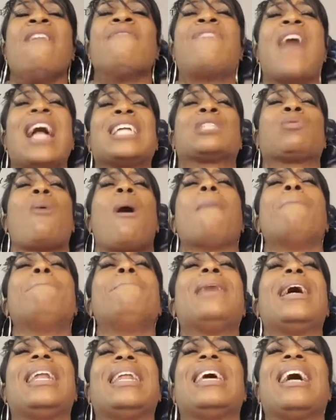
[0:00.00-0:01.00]
That's
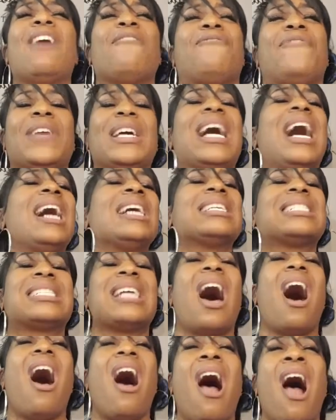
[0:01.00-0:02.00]
where many of us
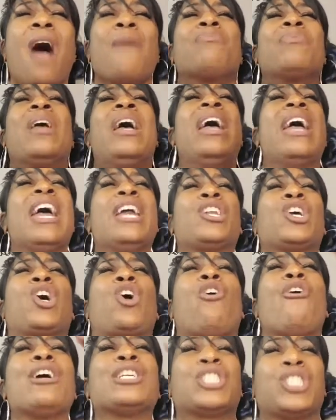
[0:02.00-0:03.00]
are in
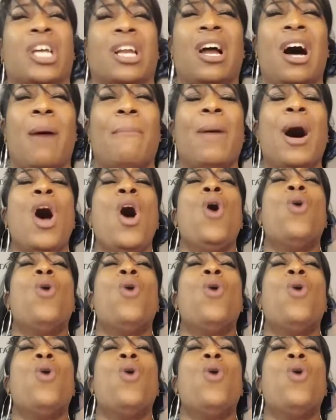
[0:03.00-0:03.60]
Christendom.